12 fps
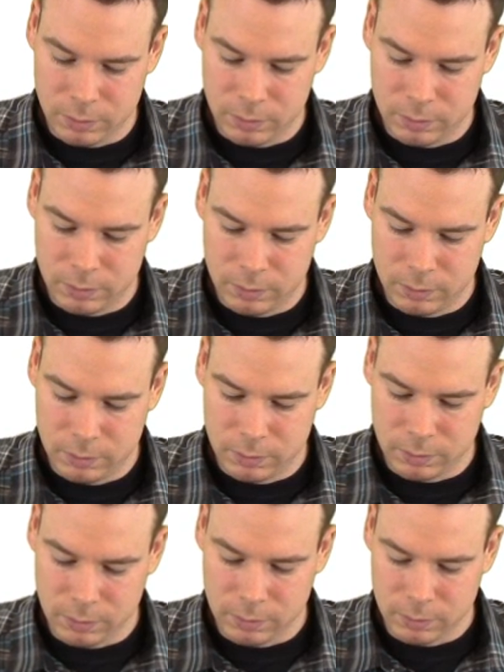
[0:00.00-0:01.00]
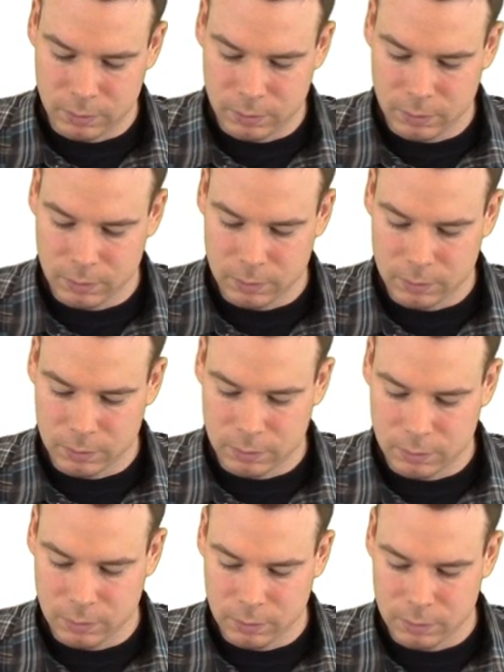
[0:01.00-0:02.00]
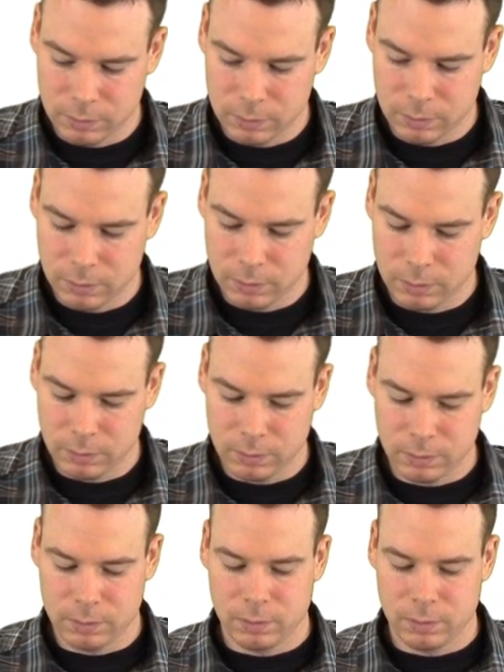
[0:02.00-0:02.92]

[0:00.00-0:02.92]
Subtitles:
(silence)